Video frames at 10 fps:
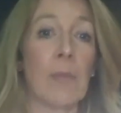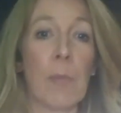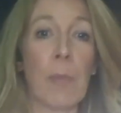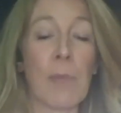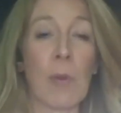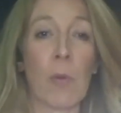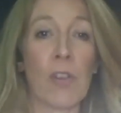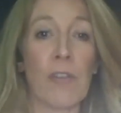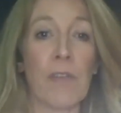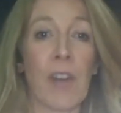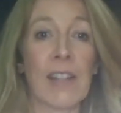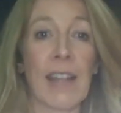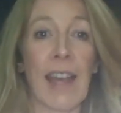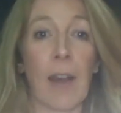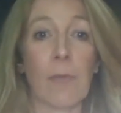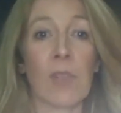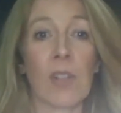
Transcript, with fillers: And might be worth you finding out.